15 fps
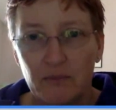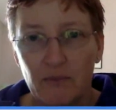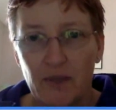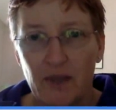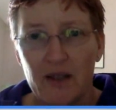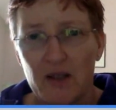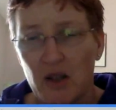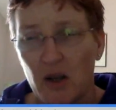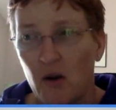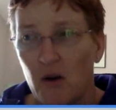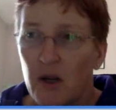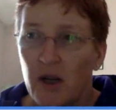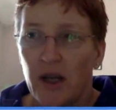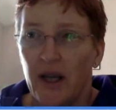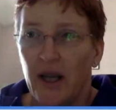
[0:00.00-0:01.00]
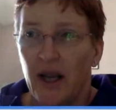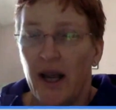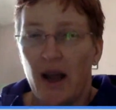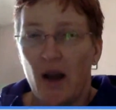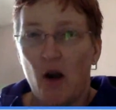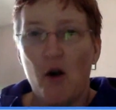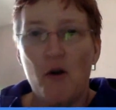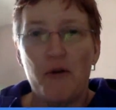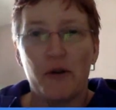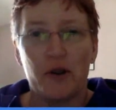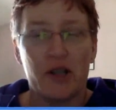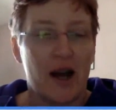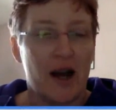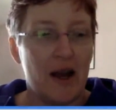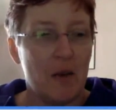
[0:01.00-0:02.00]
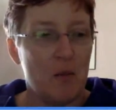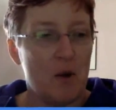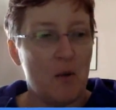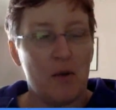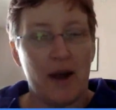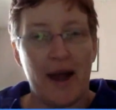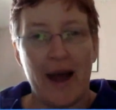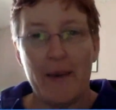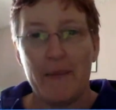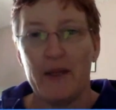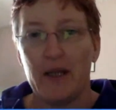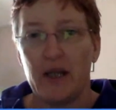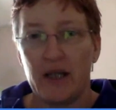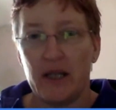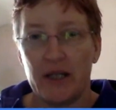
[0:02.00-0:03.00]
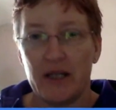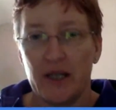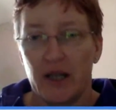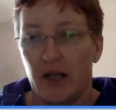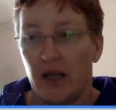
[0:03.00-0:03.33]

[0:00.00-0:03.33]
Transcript: And so over time, what will happen is